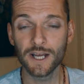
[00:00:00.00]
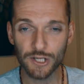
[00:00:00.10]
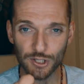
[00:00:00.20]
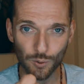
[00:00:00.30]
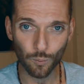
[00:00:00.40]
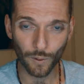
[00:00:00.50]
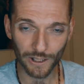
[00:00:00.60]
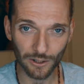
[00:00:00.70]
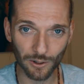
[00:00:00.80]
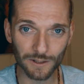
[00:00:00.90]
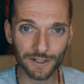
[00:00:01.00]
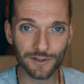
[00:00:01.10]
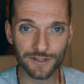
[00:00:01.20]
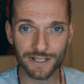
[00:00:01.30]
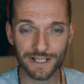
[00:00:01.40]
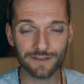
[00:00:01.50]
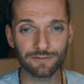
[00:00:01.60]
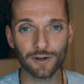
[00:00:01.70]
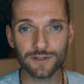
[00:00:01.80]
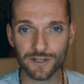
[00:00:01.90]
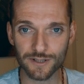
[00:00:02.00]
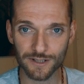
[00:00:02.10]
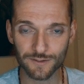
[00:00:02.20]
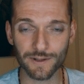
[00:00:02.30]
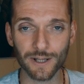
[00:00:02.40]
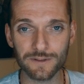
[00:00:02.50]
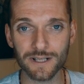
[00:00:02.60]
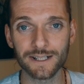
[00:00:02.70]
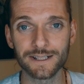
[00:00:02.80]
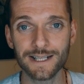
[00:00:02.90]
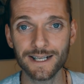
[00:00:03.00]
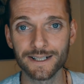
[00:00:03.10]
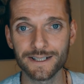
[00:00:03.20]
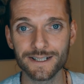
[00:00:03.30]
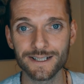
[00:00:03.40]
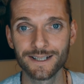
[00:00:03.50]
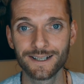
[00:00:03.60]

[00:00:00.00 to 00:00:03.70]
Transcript: you will alter your state of consciousness without psychedelics.